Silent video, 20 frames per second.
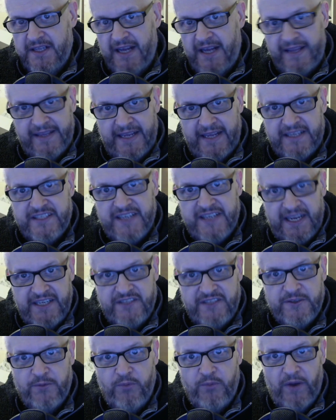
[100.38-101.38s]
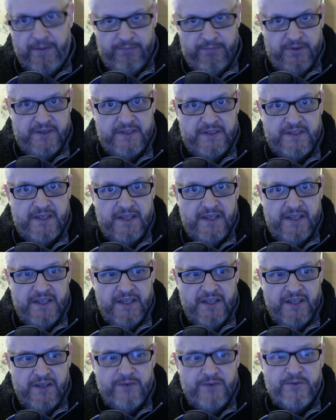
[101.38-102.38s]
and that change of weapon
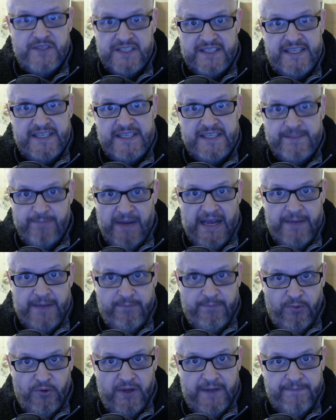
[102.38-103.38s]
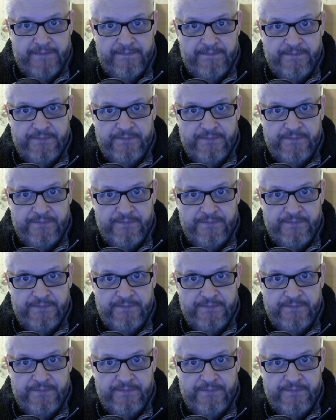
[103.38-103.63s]
was this bad boy.